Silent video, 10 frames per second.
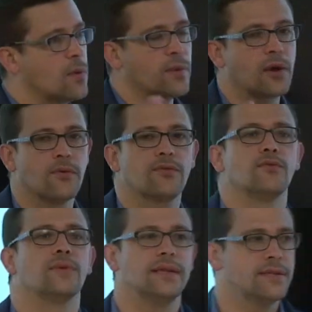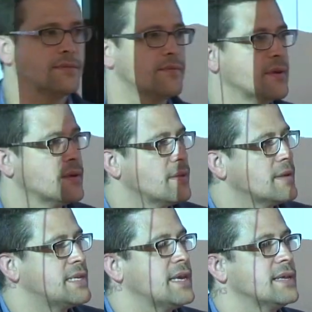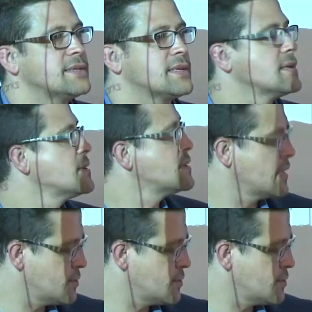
when we go through each of the, the TAs to, to